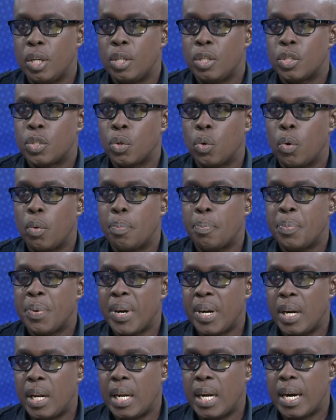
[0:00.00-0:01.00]
So
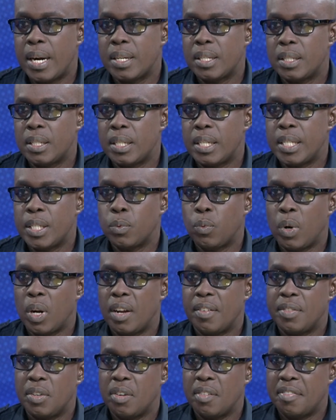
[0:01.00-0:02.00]
praedial larceny is one
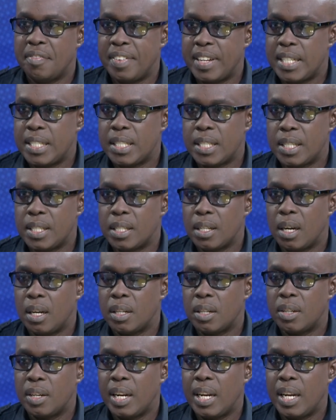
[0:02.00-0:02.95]
of the offences under the